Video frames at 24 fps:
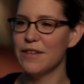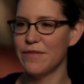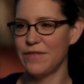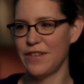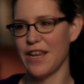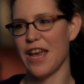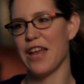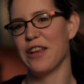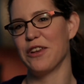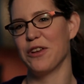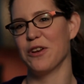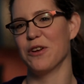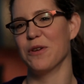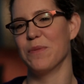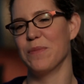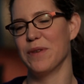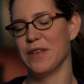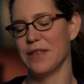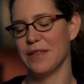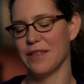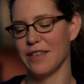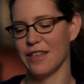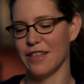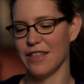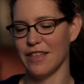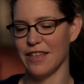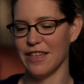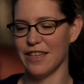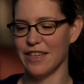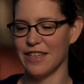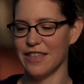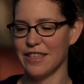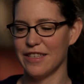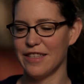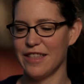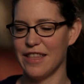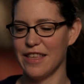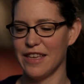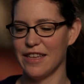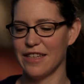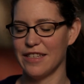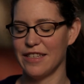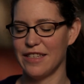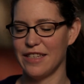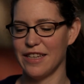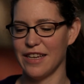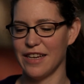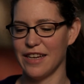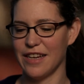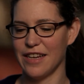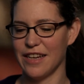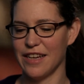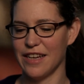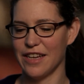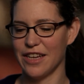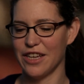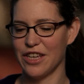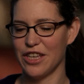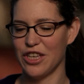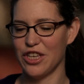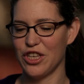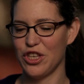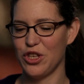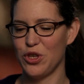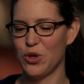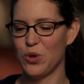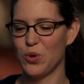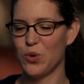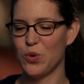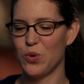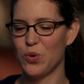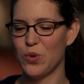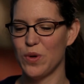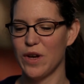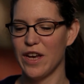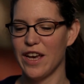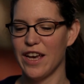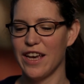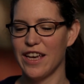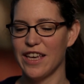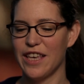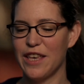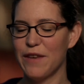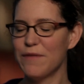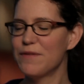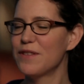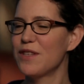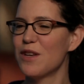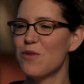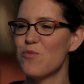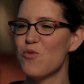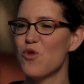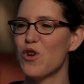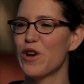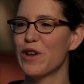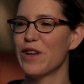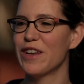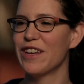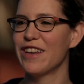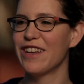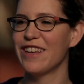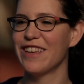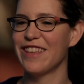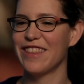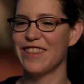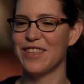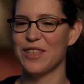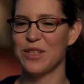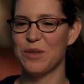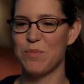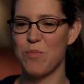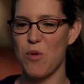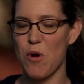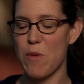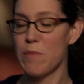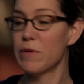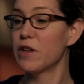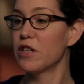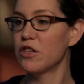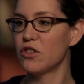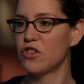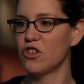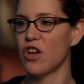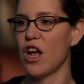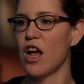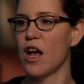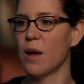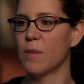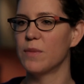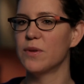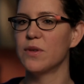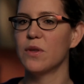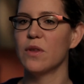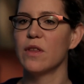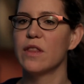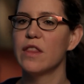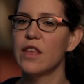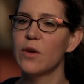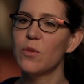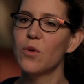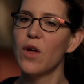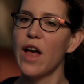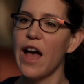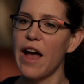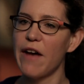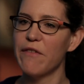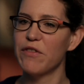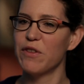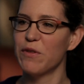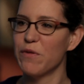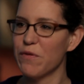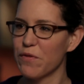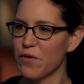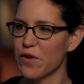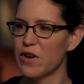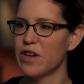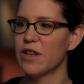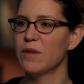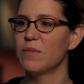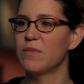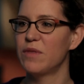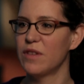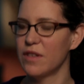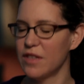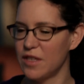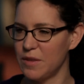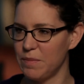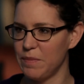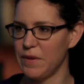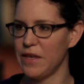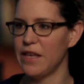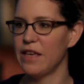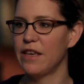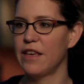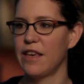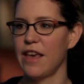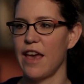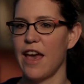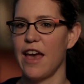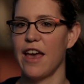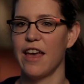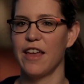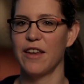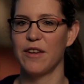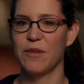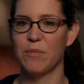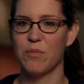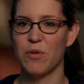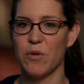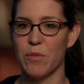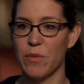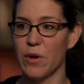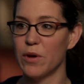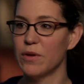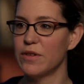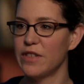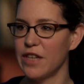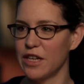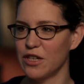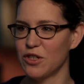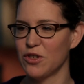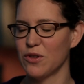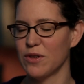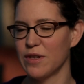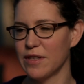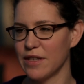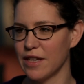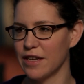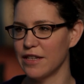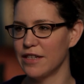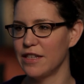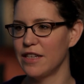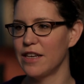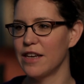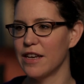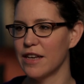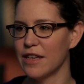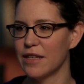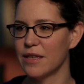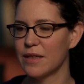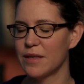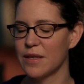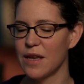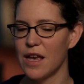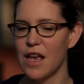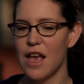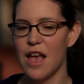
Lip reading: of tenure, basically, is that you give someone this permanent job so that they will have the freedom to speak and promote dangerous ideas.